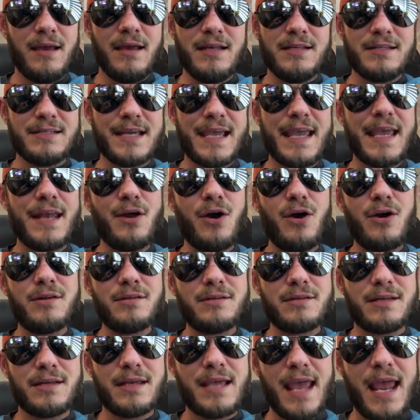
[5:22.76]
to get
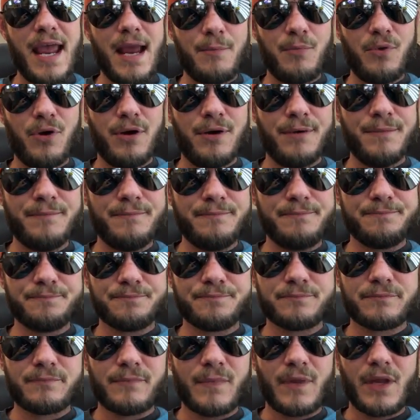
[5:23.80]
on camera
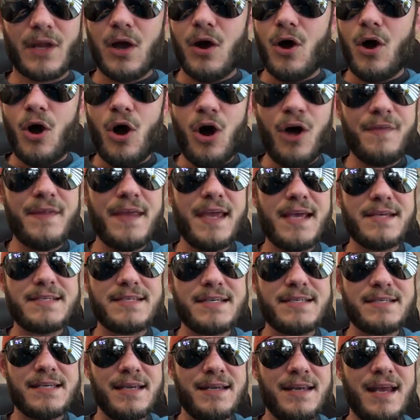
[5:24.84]
on the
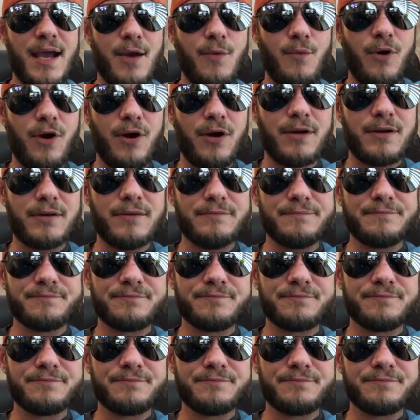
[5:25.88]
SEC network